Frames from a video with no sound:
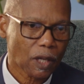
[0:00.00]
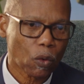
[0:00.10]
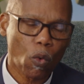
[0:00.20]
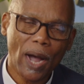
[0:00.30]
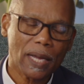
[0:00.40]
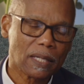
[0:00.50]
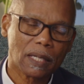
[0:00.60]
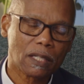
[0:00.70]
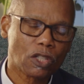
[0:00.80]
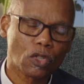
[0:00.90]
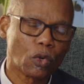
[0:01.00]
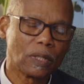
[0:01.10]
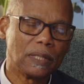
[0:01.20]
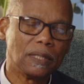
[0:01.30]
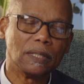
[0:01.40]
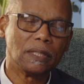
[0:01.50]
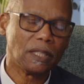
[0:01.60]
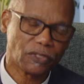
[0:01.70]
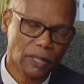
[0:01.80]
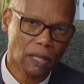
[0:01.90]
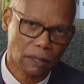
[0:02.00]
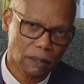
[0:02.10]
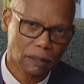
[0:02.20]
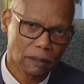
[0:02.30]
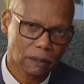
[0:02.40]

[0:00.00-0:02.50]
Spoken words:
Why is it so difficult